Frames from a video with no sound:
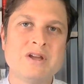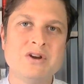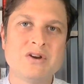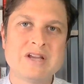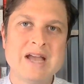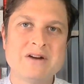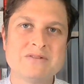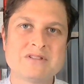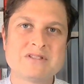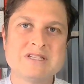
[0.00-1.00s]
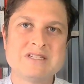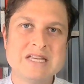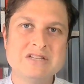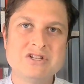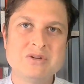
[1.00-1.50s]
your accounts
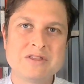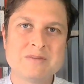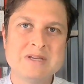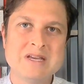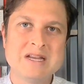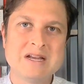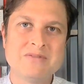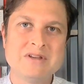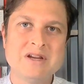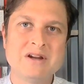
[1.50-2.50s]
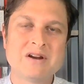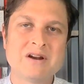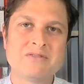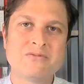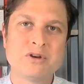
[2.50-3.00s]
sends you at the beginning of the
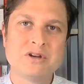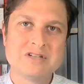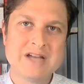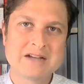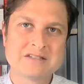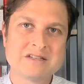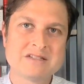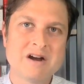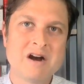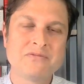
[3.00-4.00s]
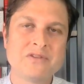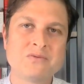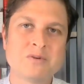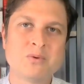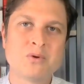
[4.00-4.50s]
year for your taxes often
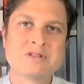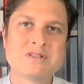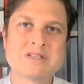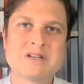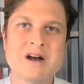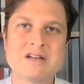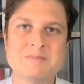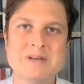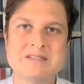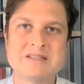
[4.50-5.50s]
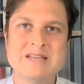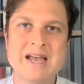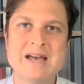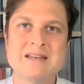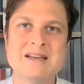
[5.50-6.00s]
reports this cost basis
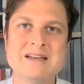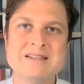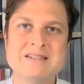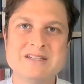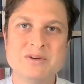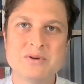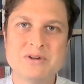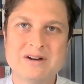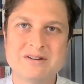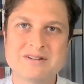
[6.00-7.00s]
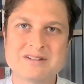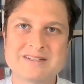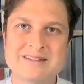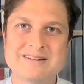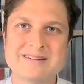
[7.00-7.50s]
at $0.